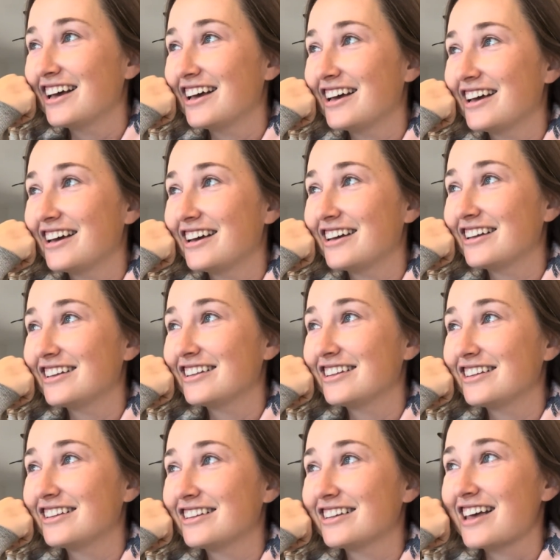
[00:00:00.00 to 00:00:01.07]

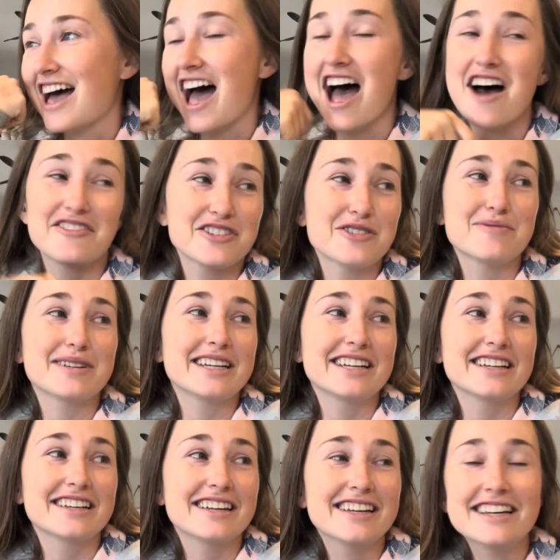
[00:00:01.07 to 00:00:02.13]
And after
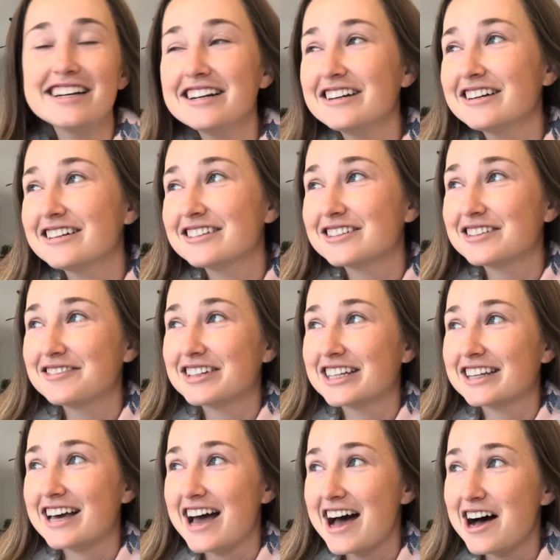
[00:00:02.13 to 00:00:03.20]
being here, living in
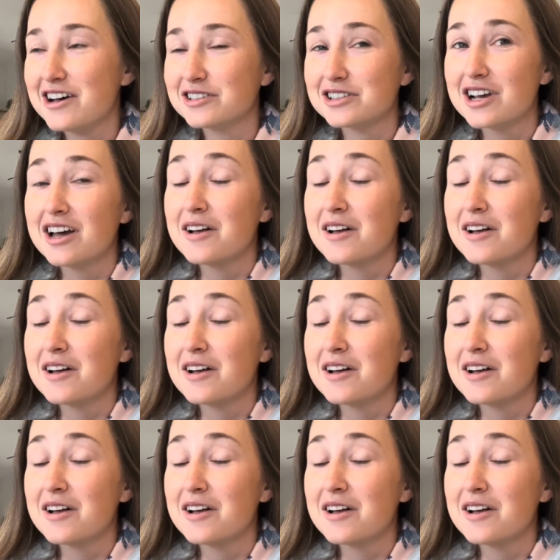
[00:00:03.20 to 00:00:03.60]
the house,